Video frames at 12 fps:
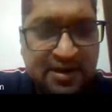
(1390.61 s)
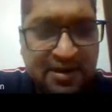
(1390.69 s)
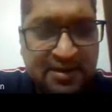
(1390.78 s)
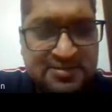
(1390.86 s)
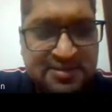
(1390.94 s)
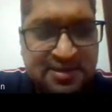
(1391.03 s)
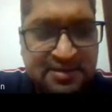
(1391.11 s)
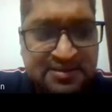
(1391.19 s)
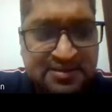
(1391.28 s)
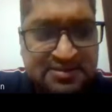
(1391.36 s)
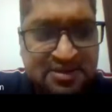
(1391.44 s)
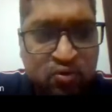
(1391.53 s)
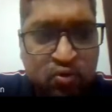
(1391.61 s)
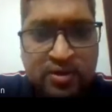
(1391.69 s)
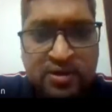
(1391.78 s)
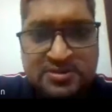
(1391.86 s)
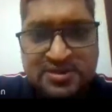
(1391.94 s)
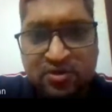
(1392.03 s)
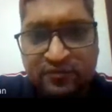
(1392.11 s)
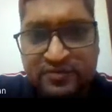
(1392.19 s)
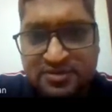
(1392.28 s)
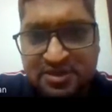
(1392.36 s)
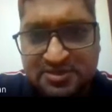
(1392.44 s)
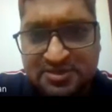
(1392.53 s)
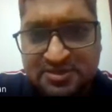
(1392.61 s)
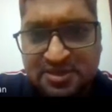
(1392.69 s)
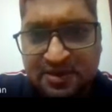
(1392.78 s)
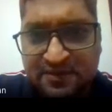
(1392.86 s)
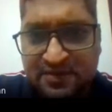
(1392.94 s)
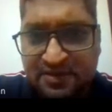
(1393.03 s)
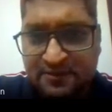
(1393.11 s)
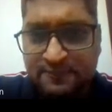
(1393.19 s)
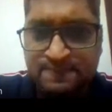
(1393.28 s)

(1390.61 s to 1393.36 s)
as it is a coded set of instructions are there.